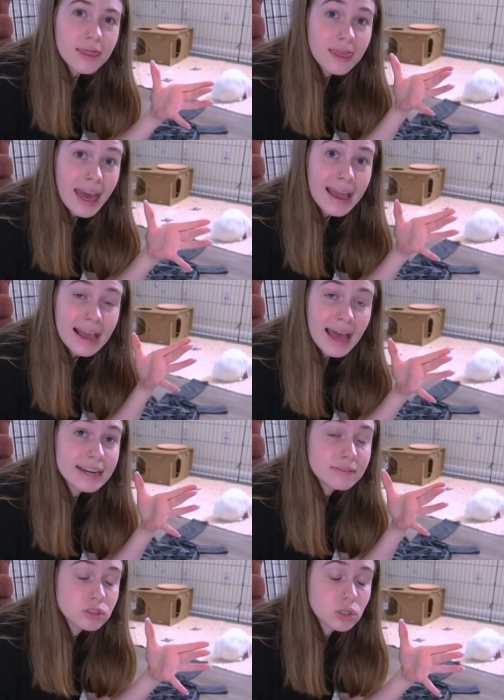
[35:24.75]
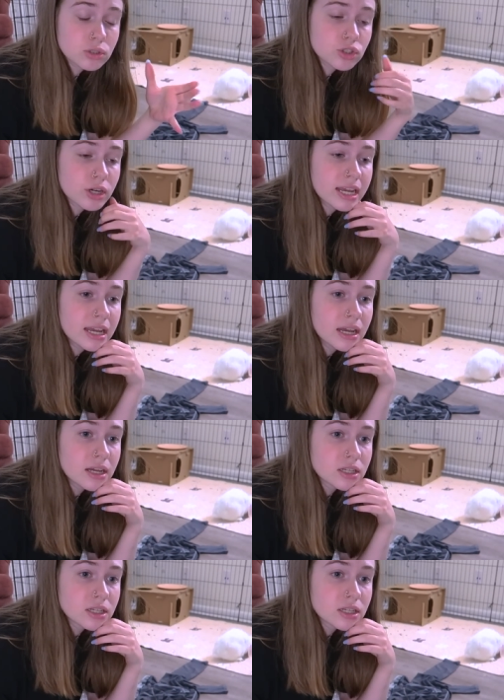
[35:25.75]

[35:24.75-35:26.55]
that kind of surgery.